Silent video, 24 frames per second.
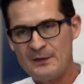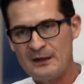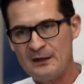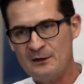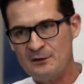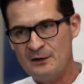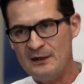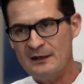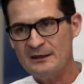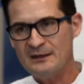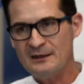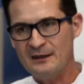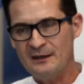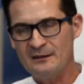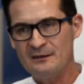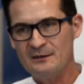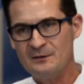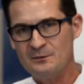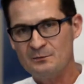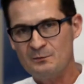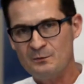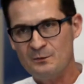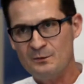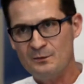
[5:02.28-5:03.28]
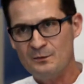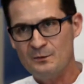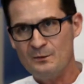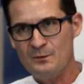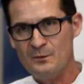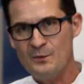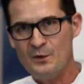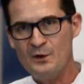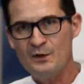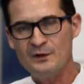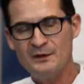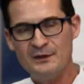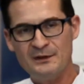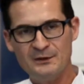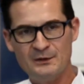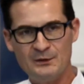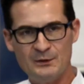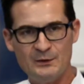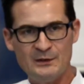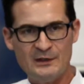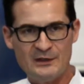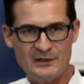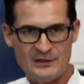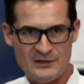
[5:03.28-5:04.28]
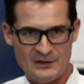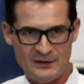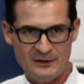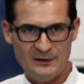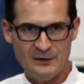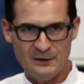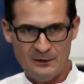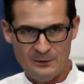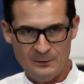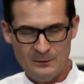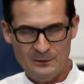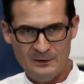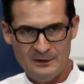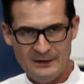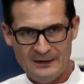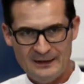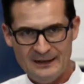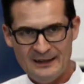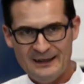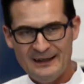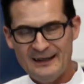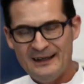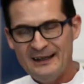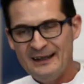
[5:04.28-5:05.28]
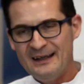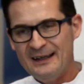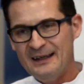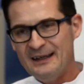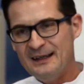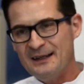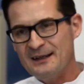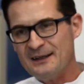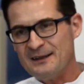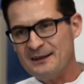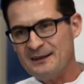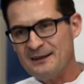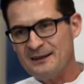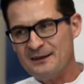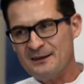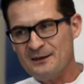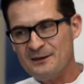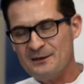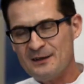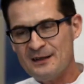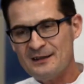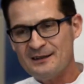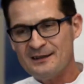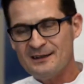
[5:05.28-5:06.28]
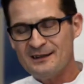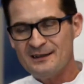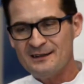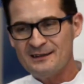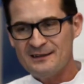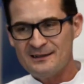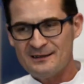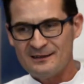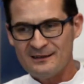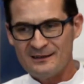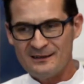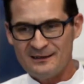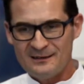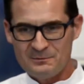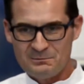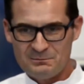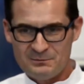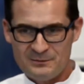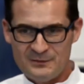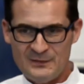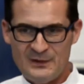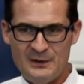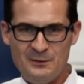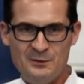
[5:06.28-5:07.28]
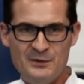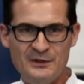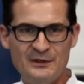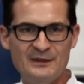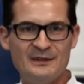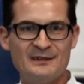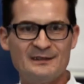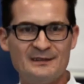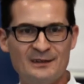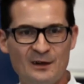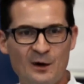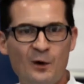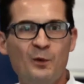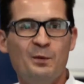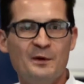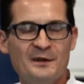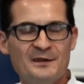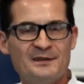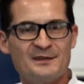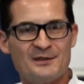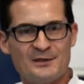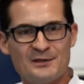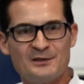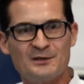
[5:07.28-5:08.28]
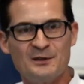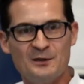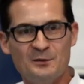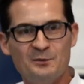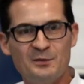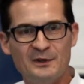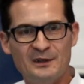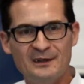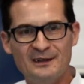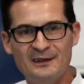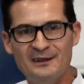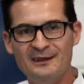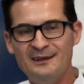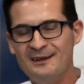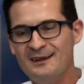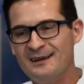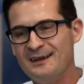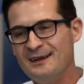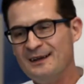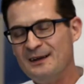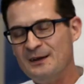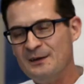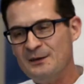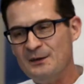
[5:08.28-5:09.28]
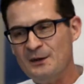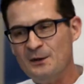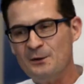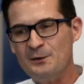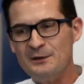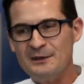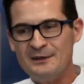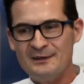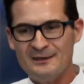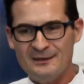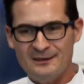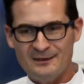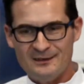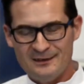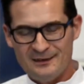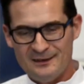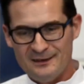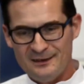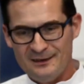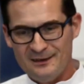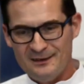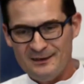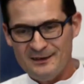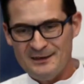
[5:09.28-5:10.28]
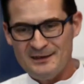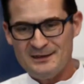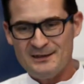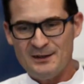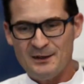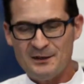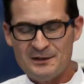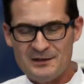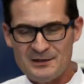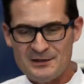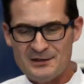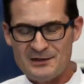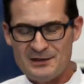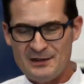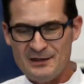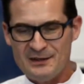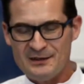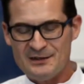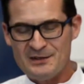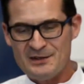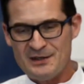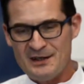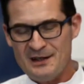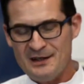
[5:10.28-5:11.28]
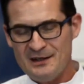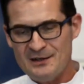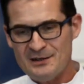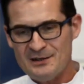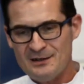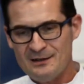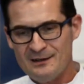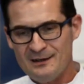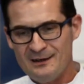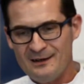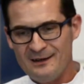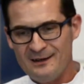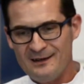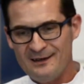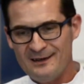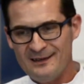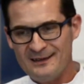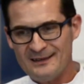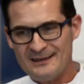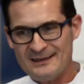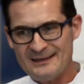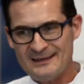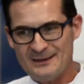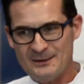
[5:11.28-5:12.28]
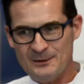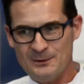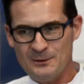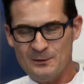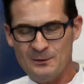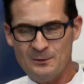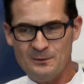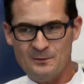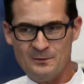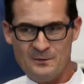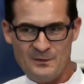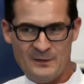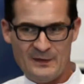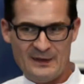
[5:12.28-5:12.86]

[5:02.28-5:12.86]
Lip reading: Red Hat more than 2 years ago. Red Hat, the biggest open source company, noted on the stock exchange. So